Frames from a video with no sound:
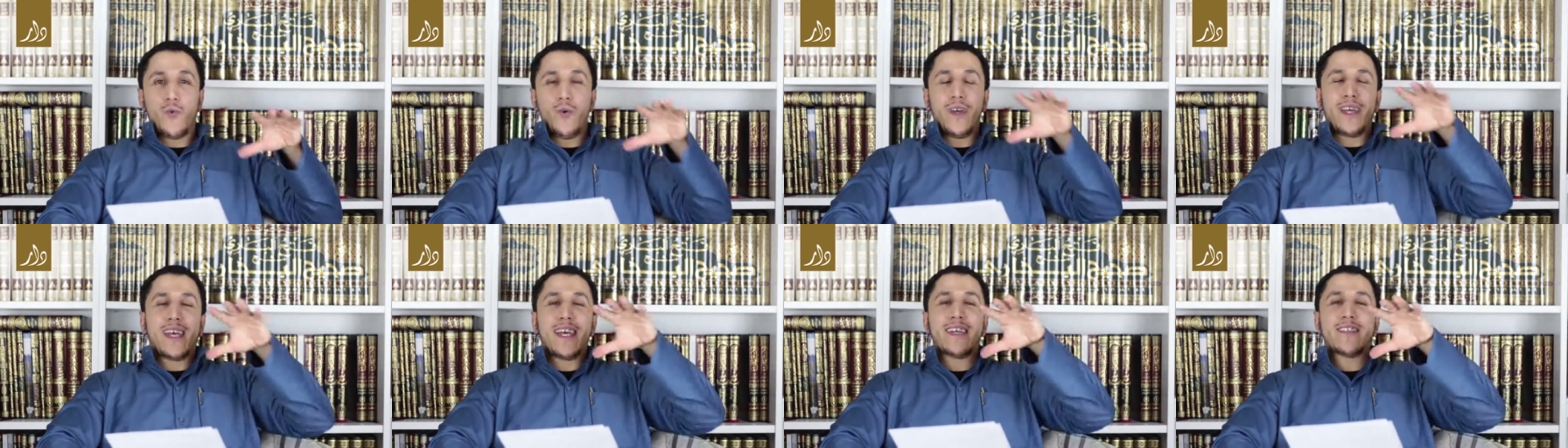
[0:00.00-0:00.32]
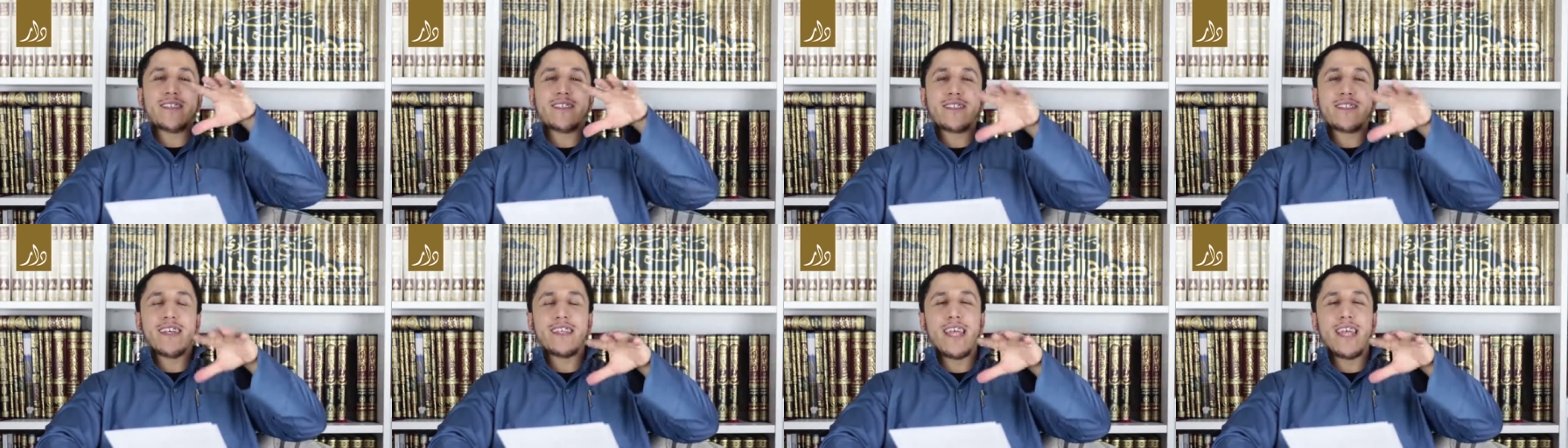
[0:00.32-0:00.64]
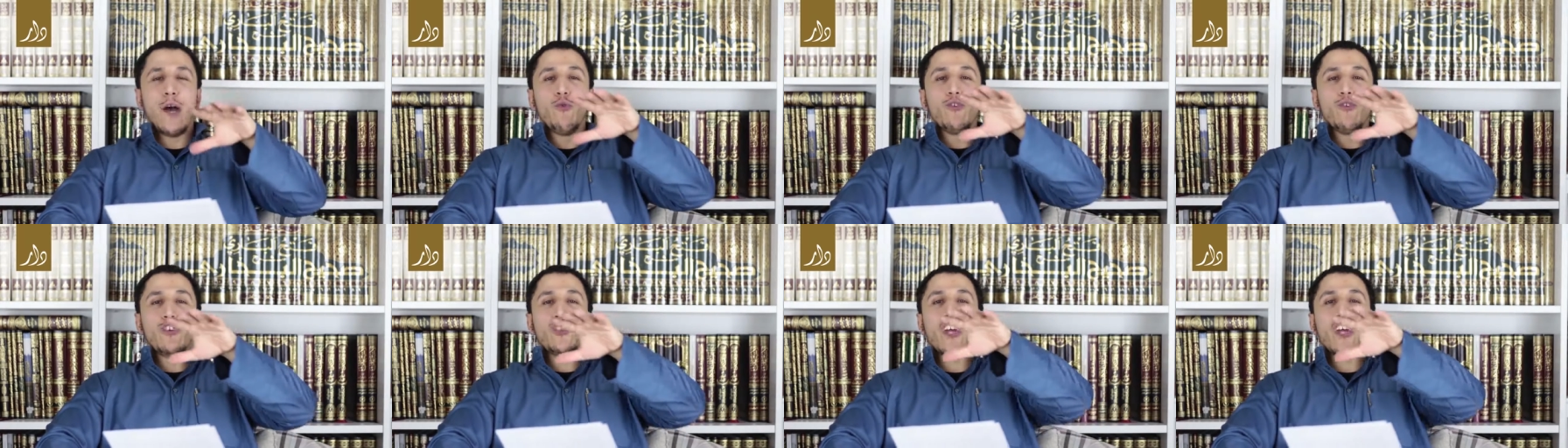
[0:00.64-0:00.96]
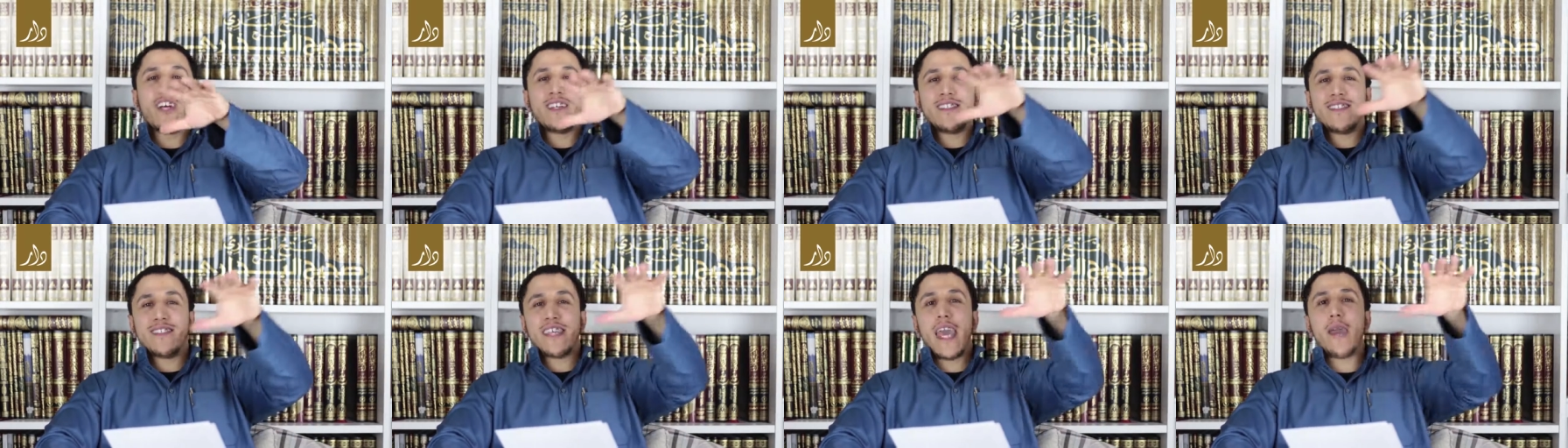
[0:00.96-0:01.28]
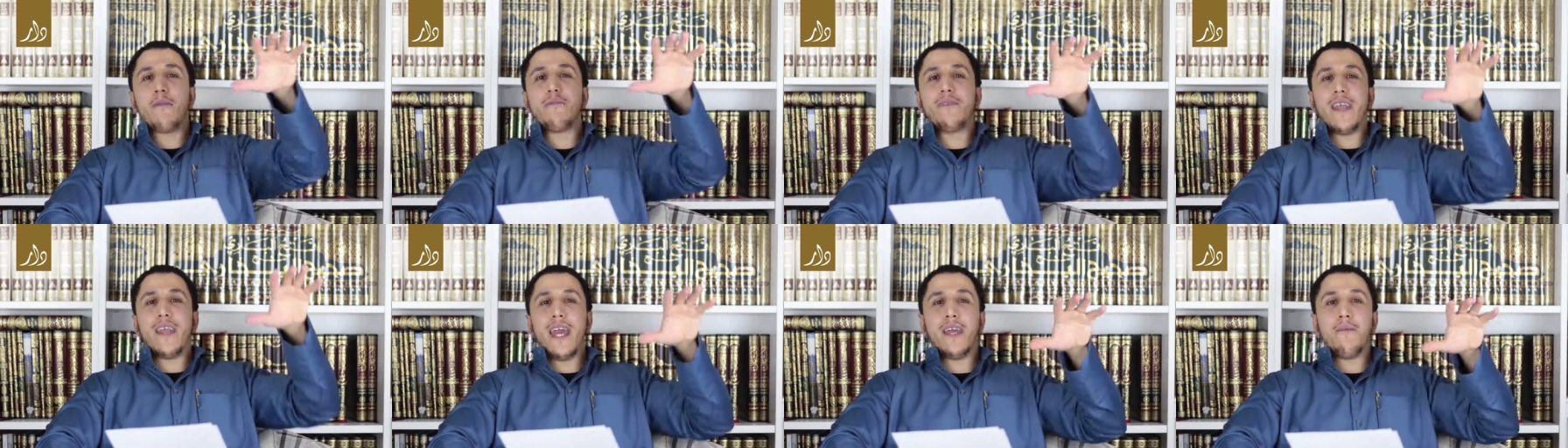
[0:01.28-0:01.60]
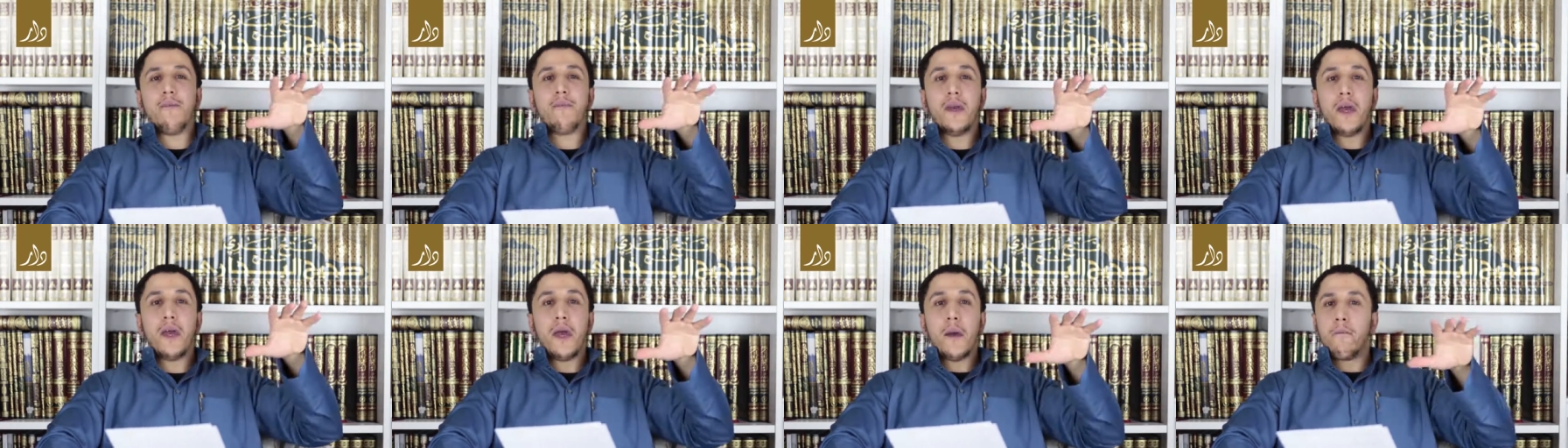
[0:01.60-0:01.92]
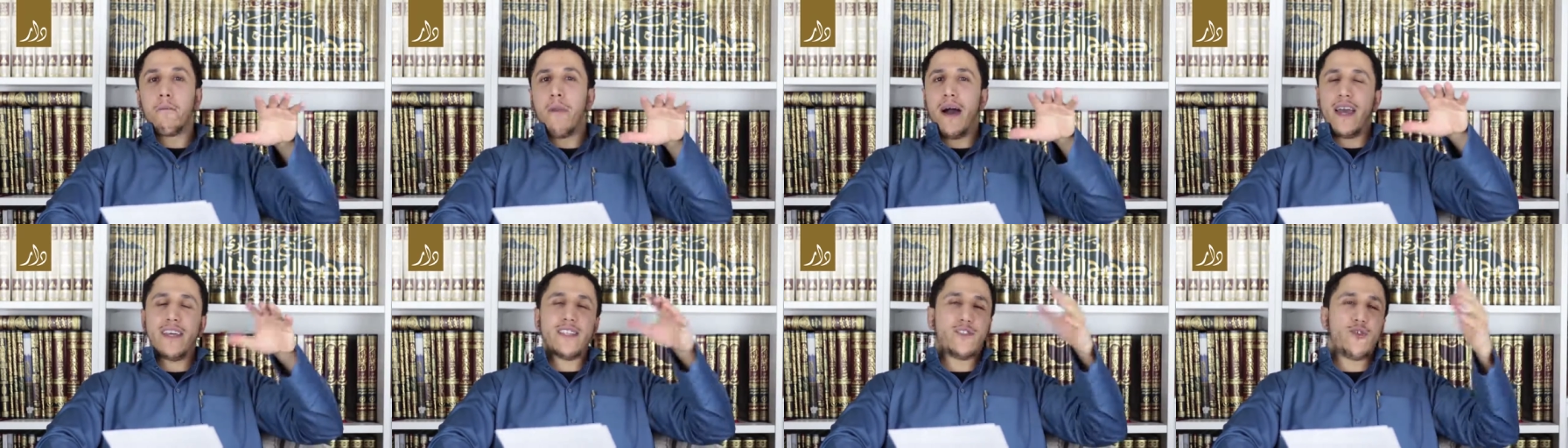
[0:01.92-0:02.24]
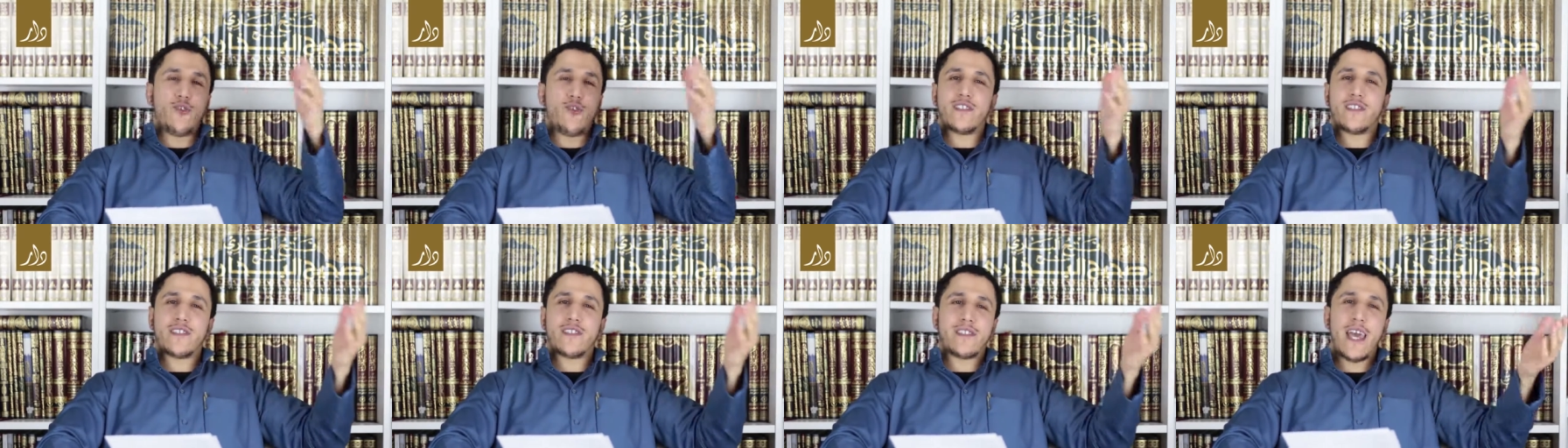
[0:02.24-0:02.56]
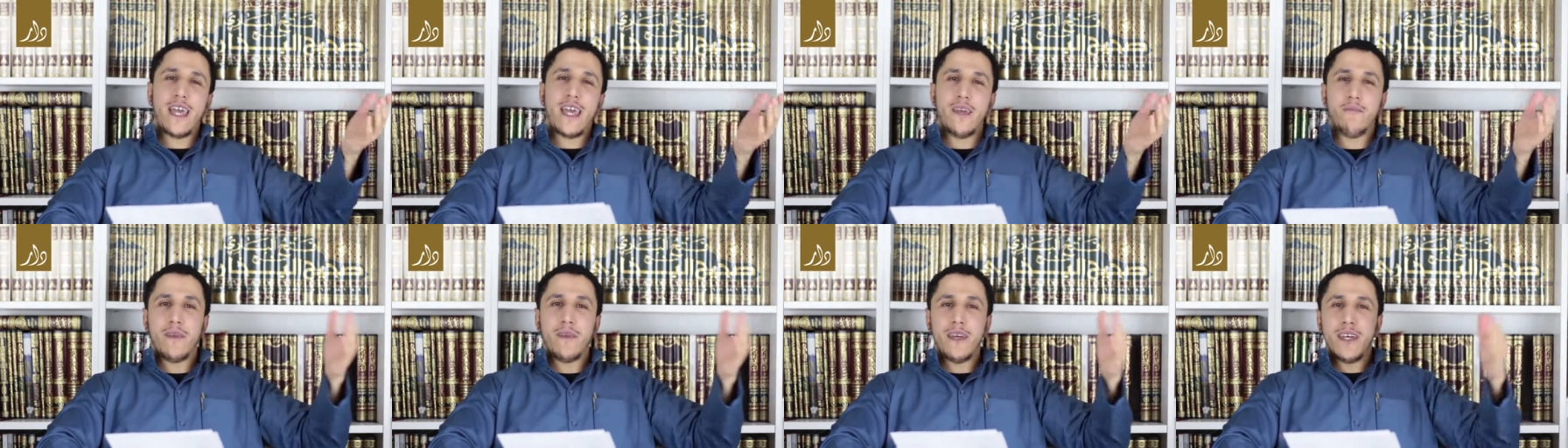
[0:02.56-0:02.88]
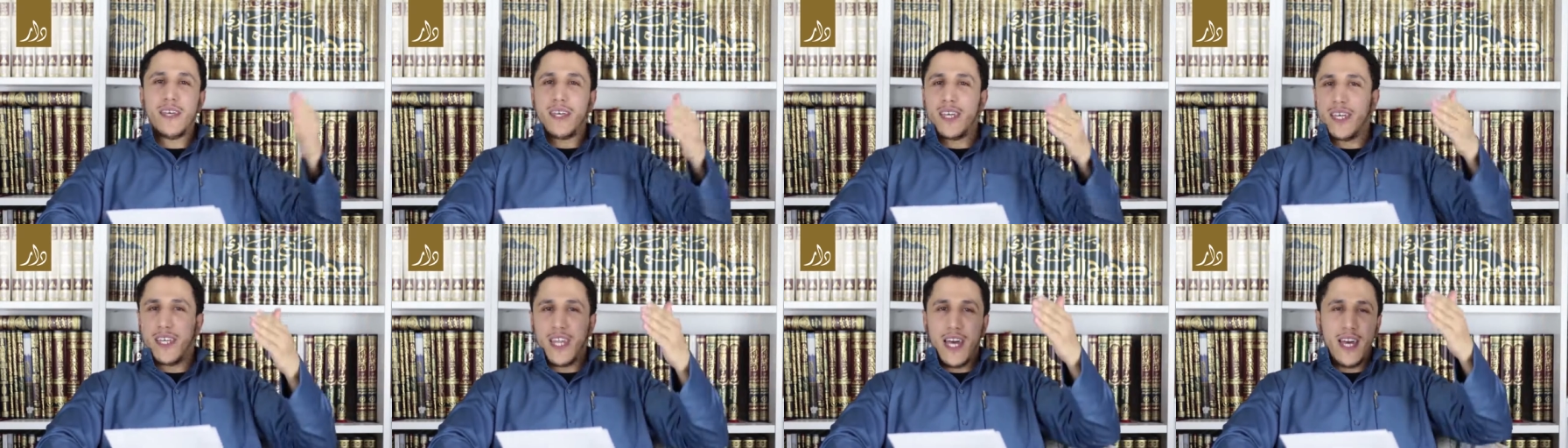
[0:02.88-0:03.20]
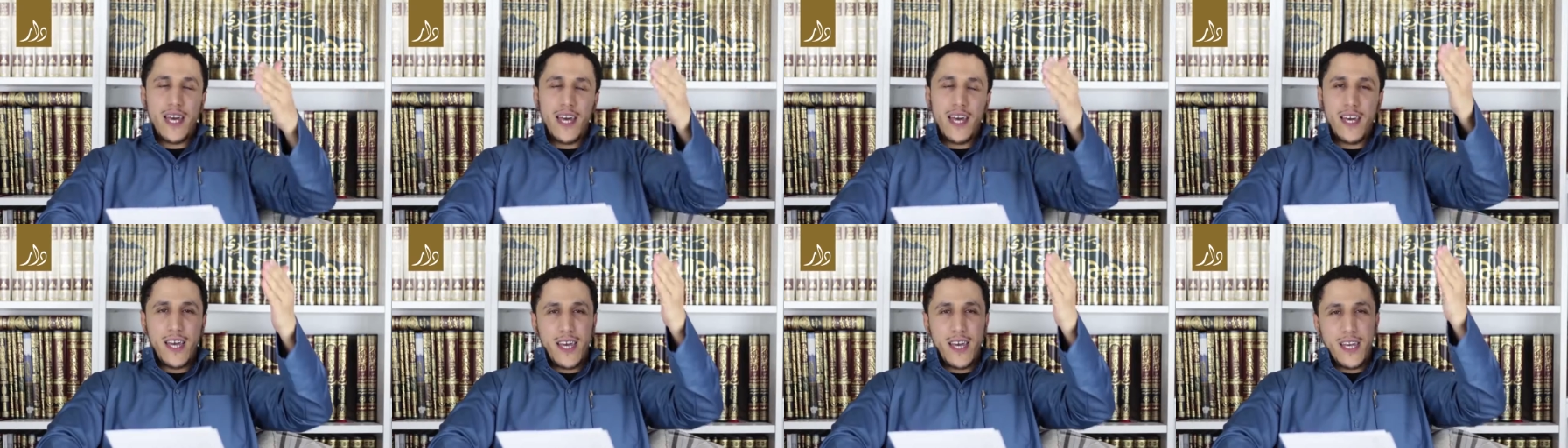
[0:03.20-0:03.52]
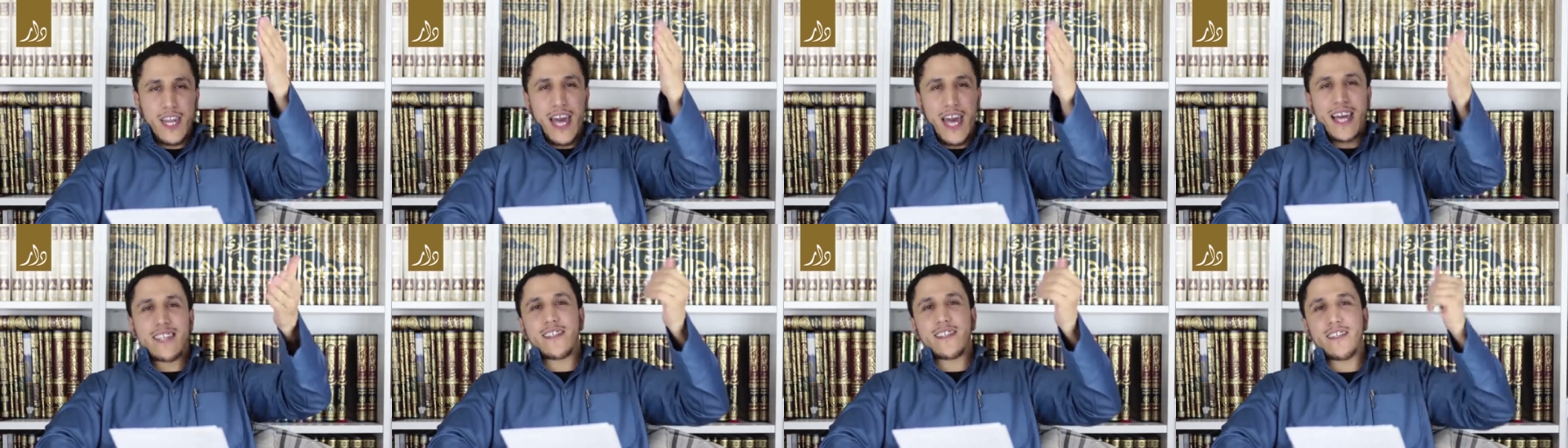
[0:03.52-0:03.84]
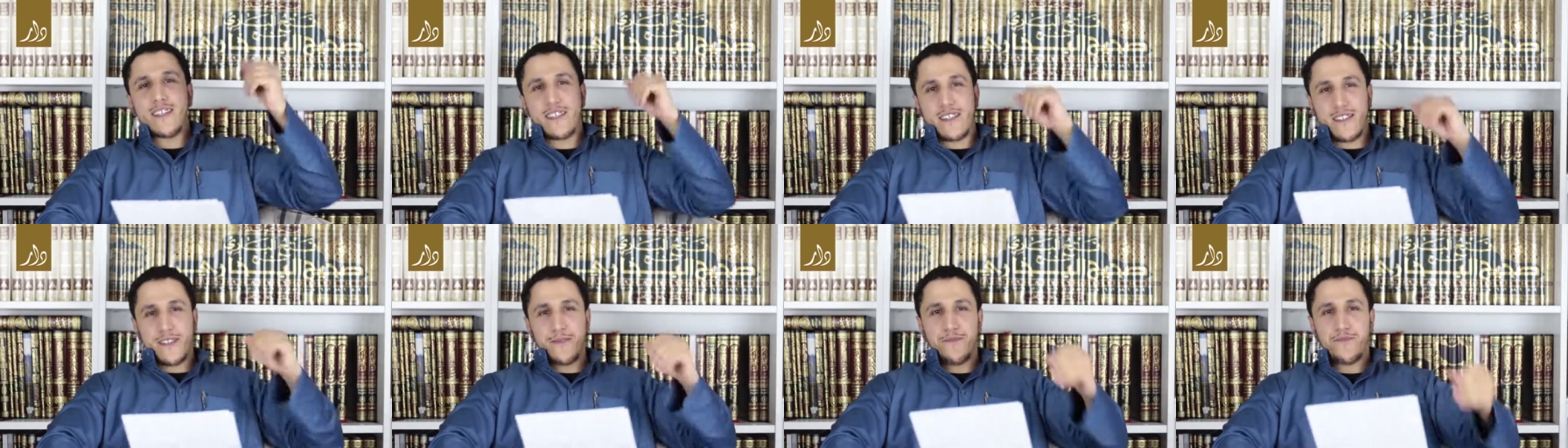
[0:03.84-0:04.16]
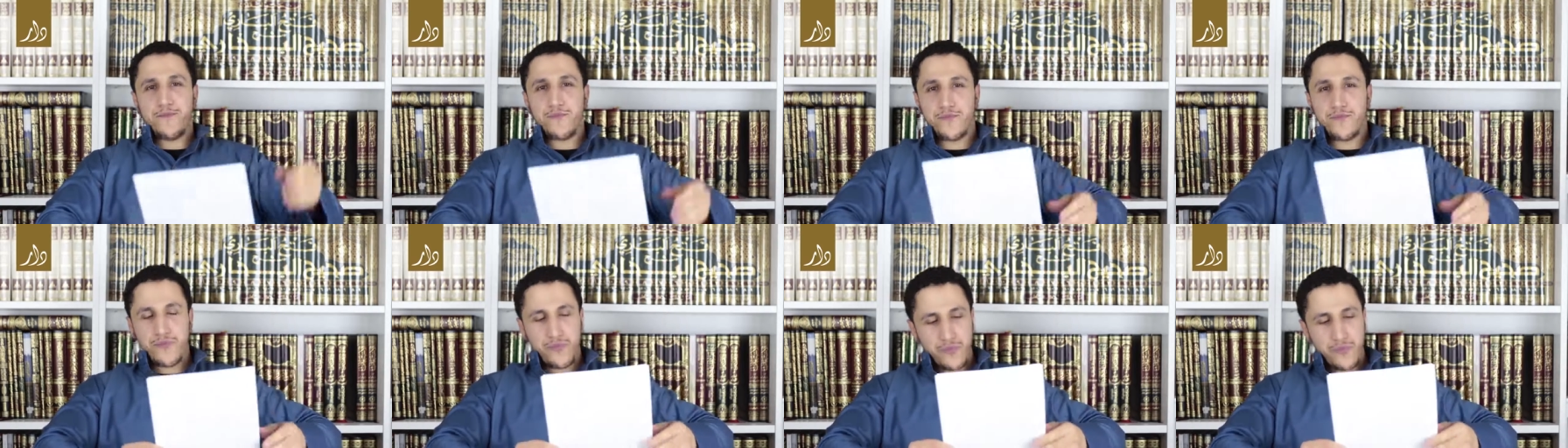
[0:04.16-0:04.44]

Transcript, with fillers: we can see that we share same name, but it's not same in, uh, in essence.